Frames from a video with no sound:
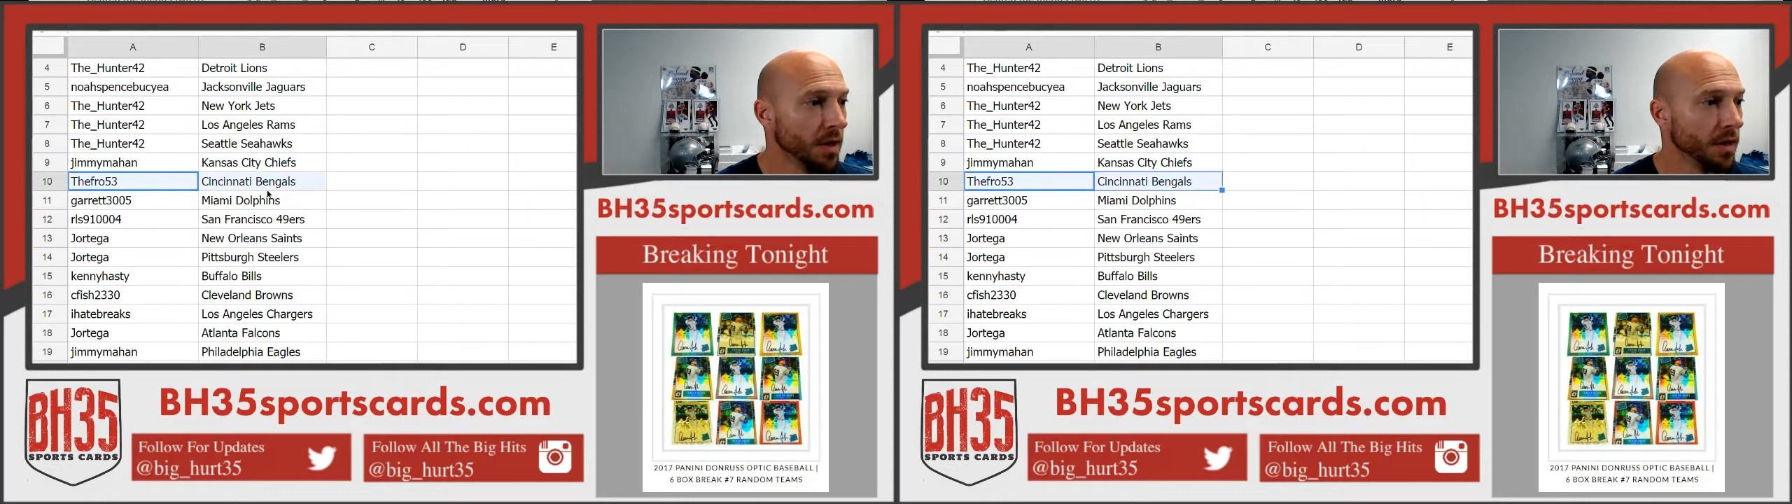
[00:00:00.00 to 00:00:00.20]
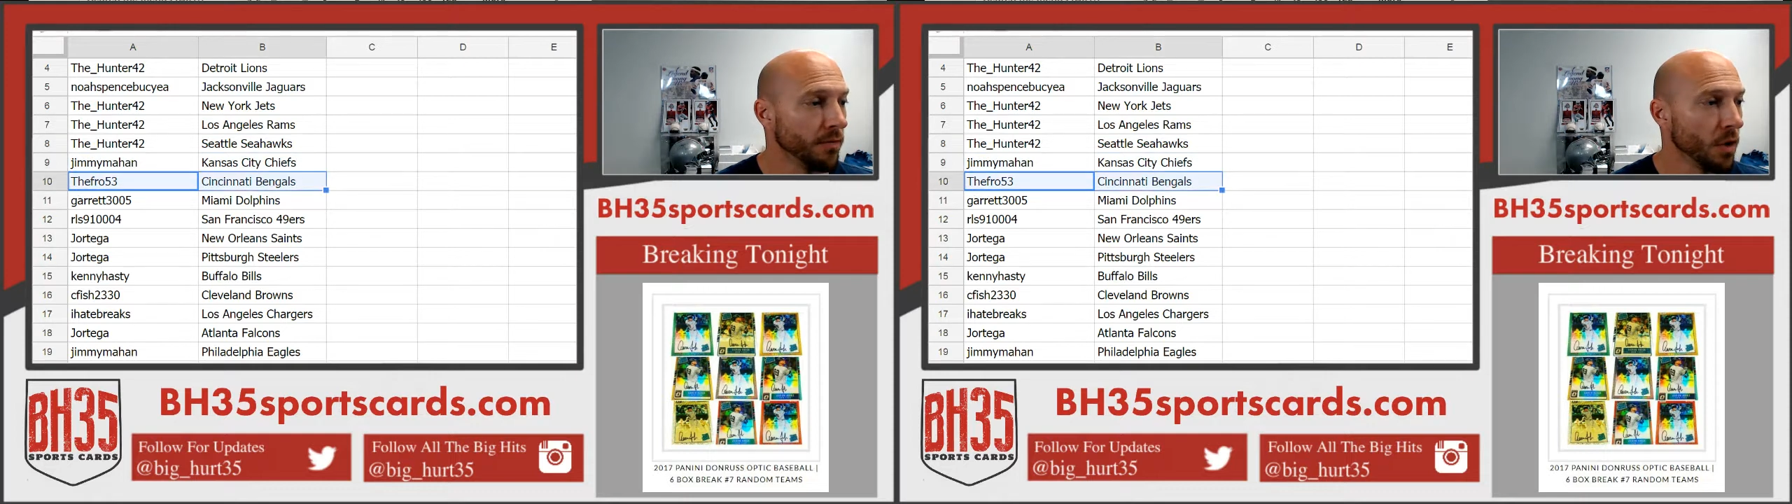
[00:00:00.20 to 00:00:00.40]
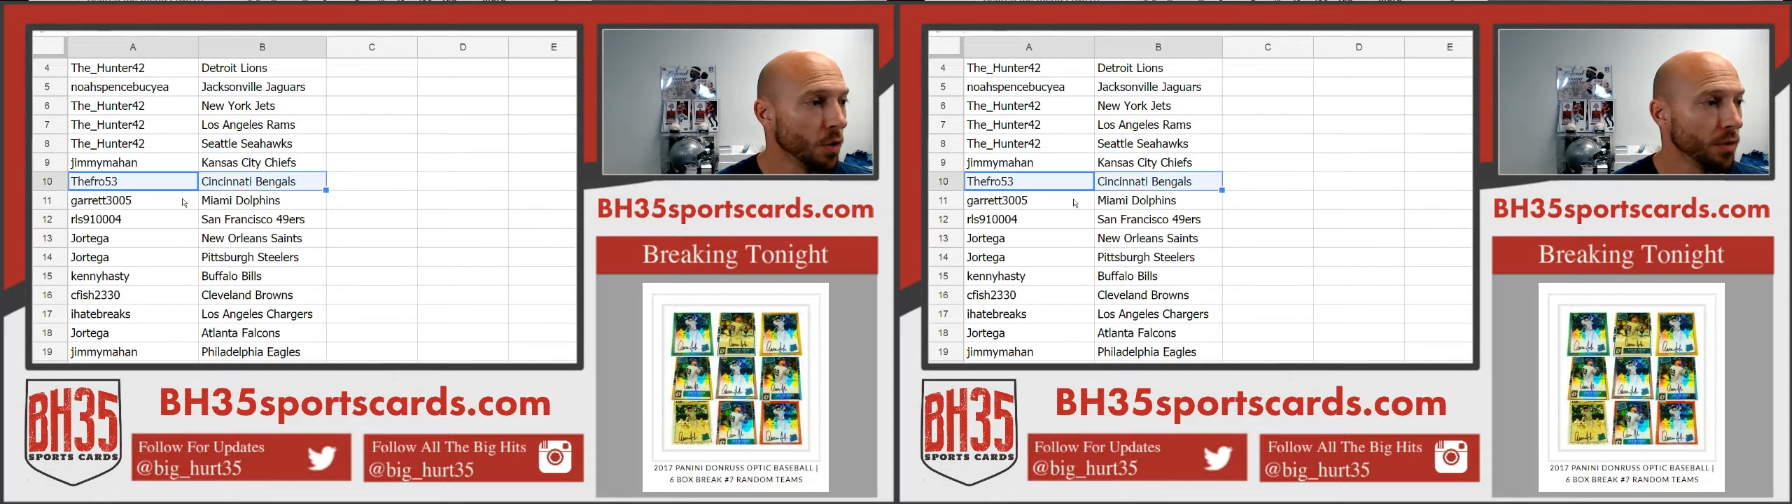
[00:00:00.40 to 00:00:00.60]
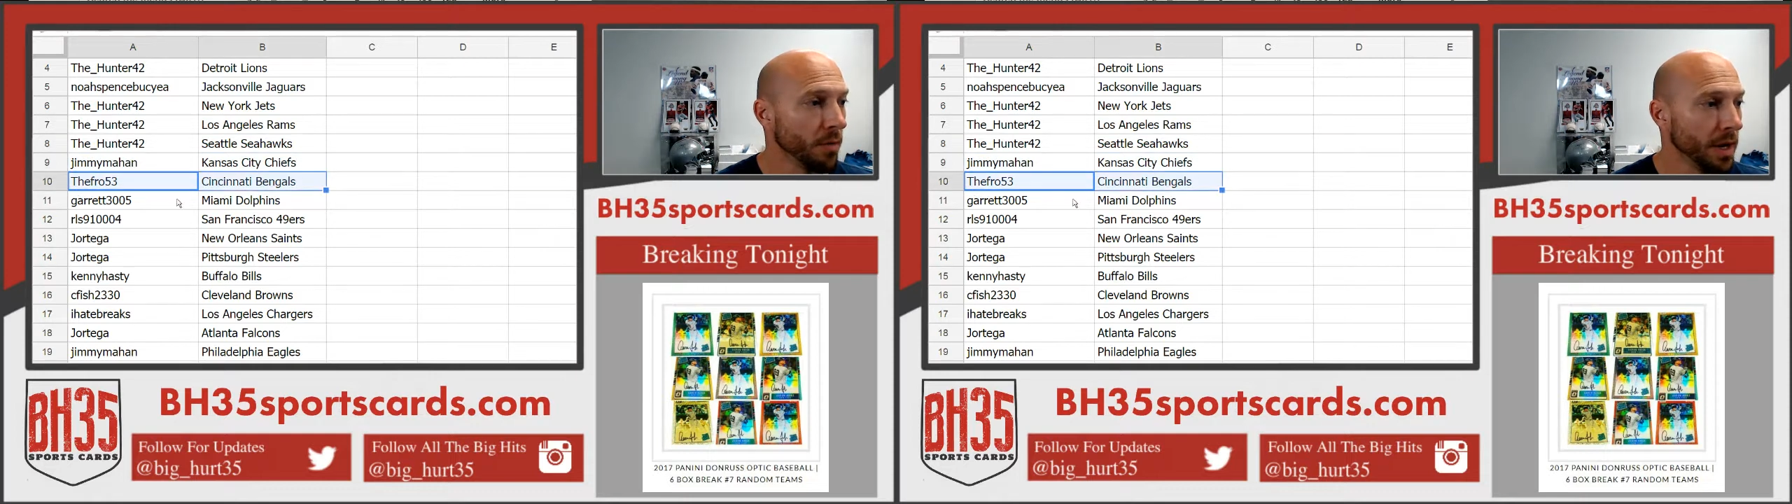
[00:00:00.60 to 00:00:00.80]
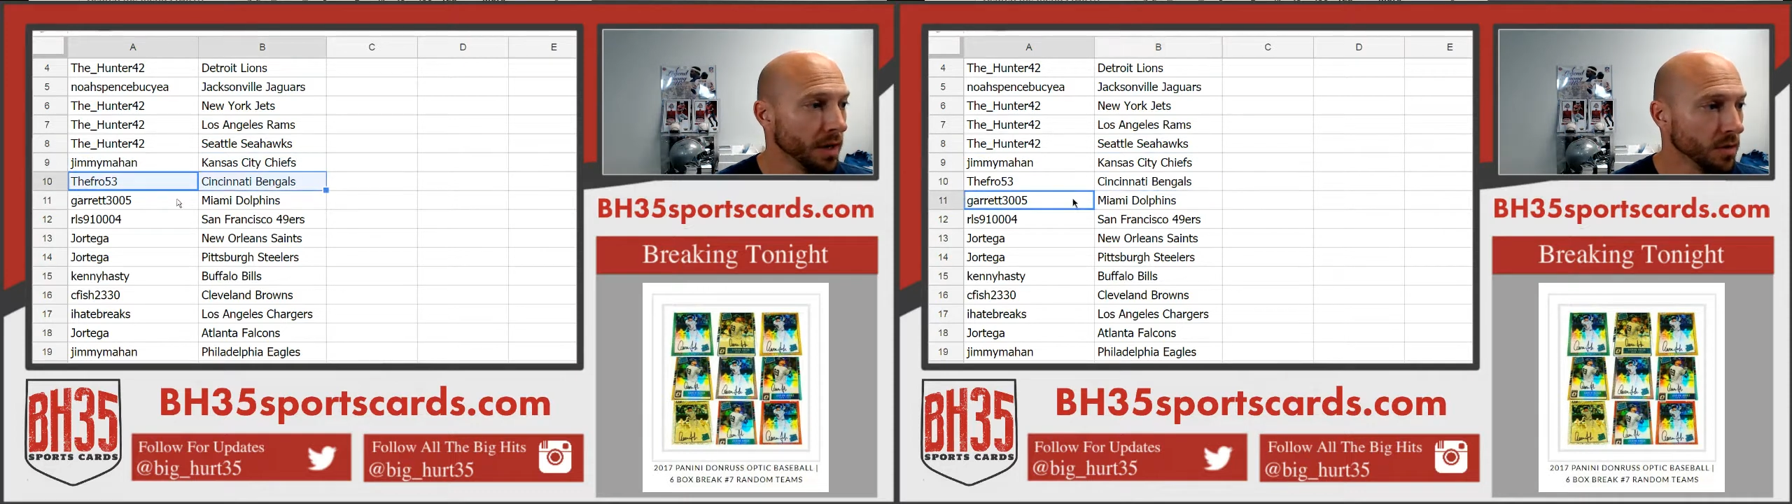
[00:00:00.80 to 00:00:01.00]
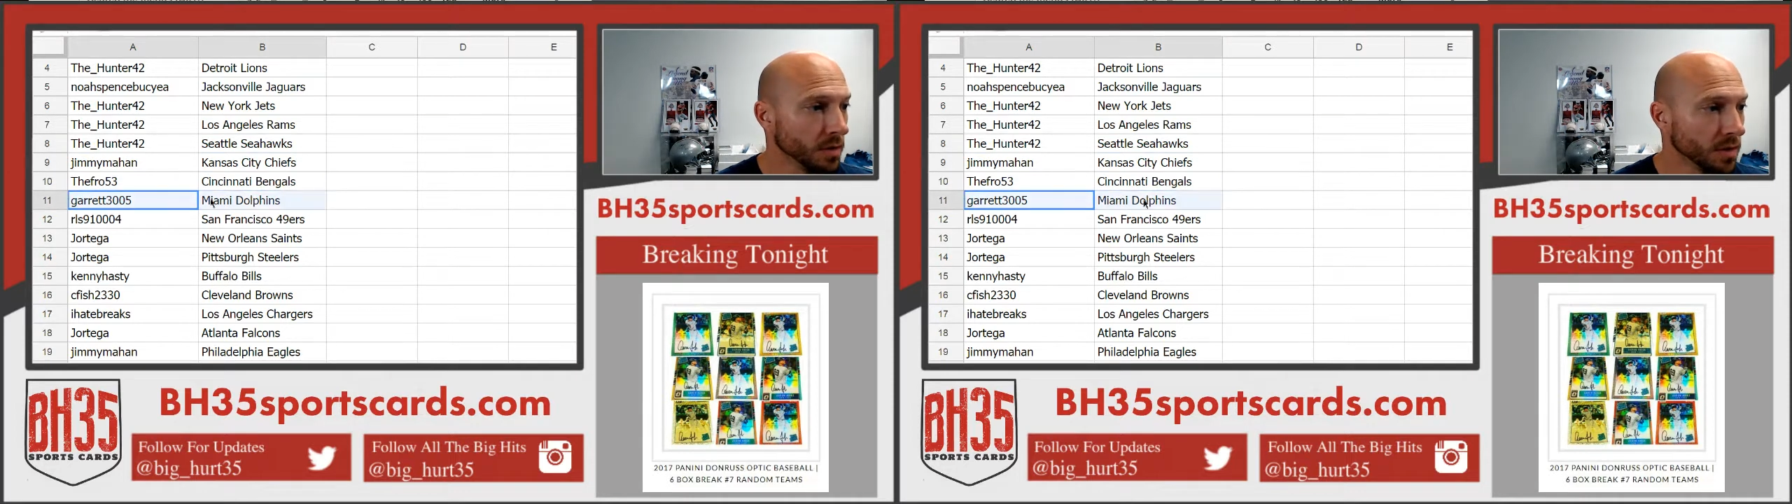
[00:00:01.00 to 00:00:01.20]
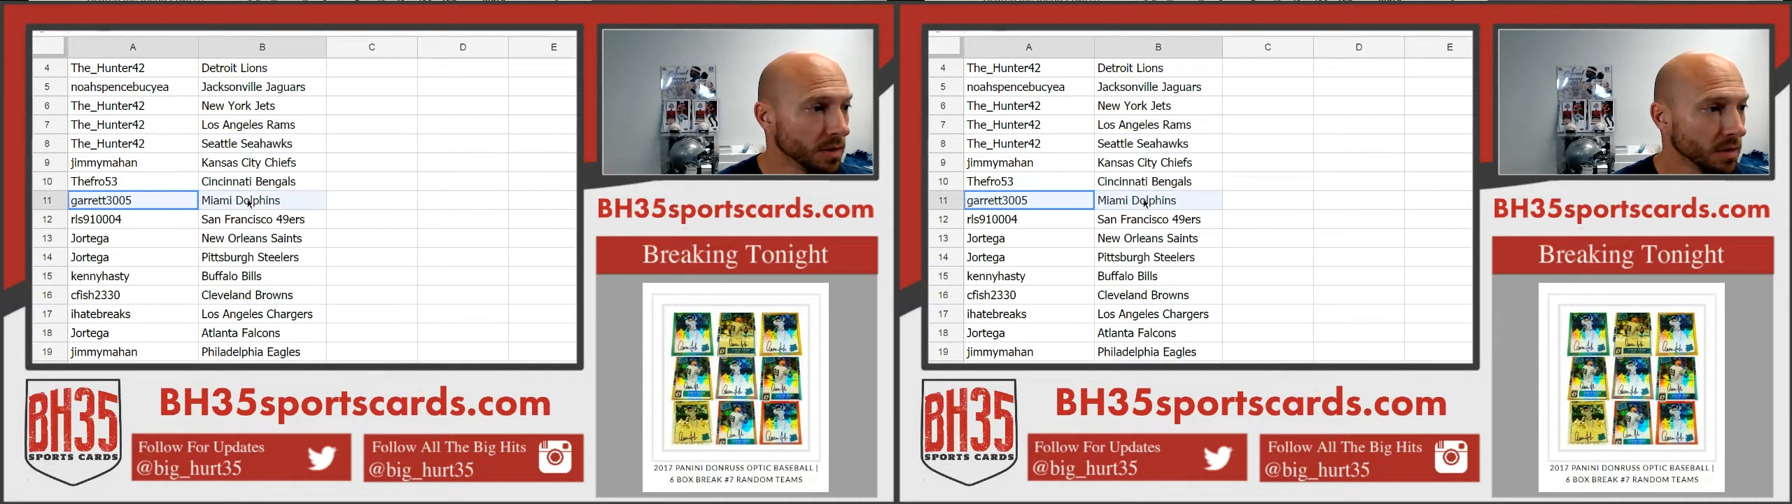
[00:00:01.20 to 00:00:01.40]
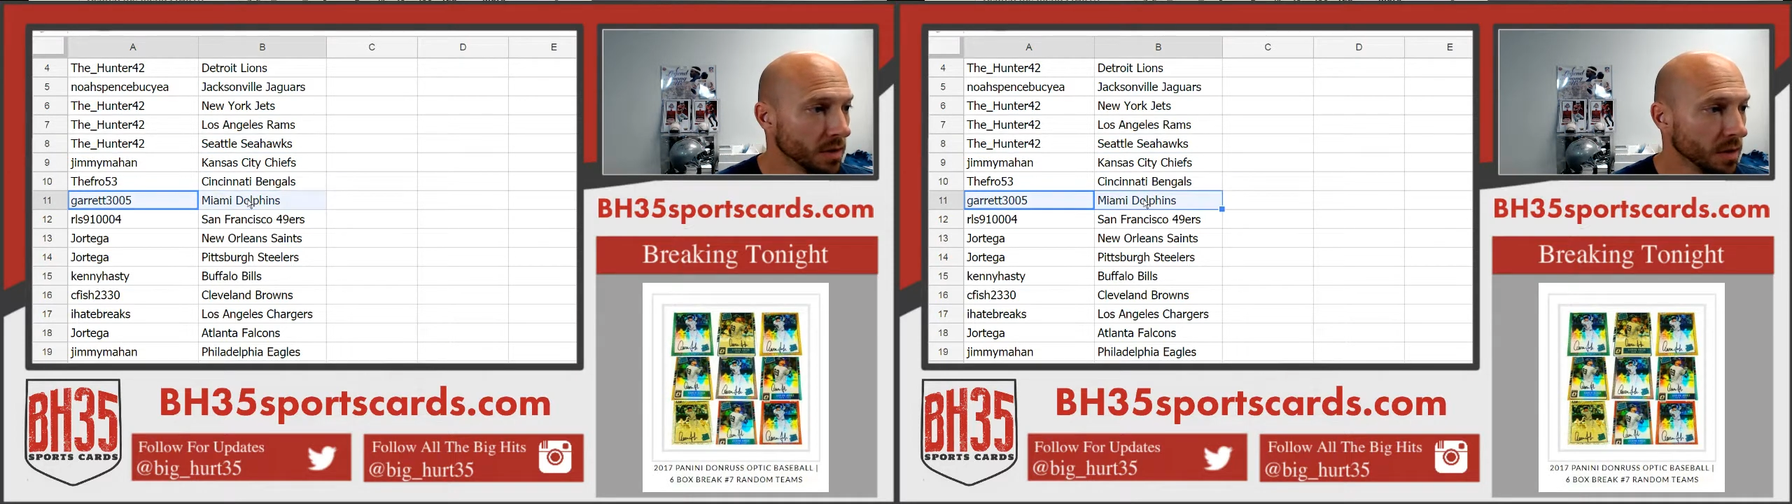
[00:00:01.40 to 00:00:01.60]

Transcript: The Fro, the Bengals.